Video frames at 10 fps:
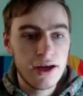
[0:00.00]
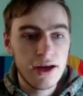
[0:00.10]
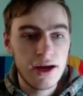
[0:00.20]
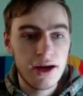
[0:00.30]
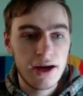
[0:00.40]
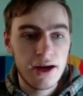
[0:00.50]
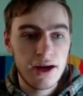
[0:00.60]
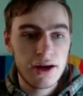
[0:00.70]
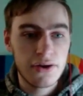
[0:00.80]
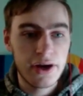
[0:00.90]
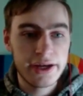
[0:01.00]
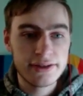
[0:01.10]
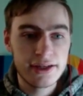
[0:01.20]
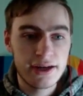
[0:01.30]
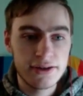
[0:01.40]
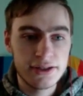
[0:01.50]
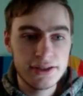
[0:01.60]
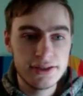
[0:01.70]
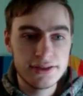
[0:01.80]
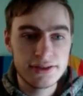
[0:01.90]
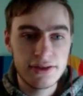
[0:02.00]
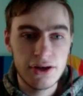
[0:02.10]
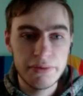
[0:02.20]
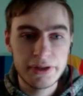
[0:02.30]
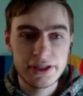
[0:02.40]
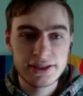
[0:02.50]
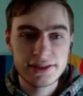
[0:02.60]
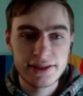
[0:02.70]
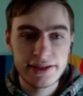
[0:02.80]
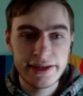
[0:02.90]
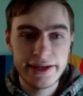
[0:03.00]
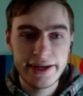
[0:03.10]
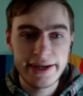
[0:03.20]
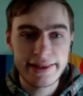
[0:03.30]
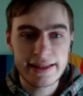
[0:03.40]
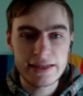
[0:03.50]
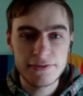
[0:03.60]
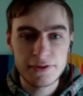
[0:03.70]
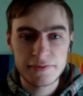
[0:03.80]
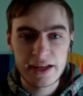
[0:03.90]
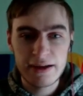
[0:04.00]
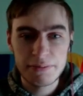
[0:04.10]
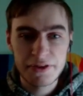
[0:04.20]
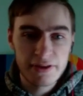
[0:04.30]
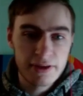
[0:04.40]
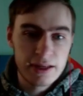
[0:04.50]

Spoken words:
Orion Tari's openings and that level of depth,